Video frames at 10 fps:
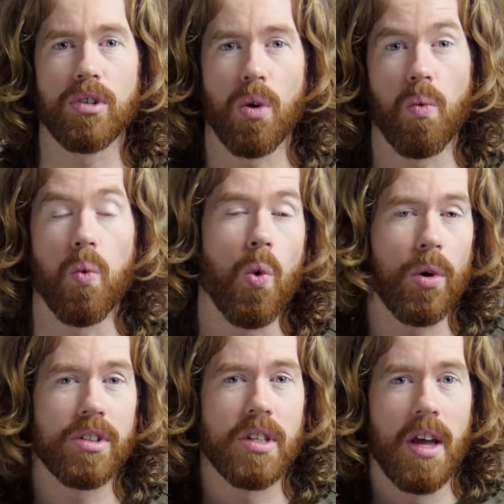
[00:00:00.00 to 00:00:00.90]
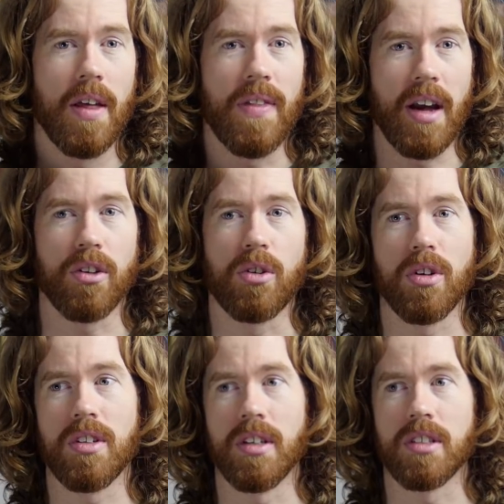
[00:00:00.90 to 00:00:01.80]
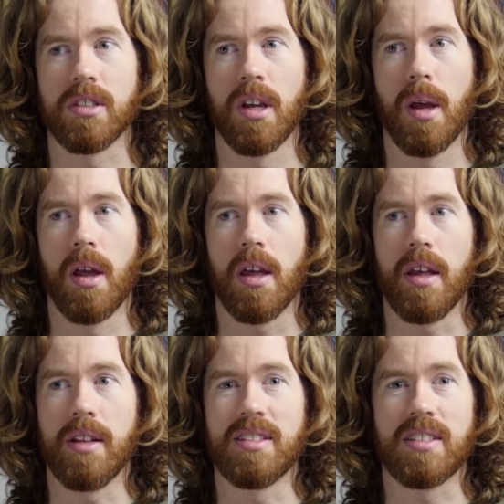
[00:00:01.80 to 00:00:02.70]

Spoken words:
towards that goodness in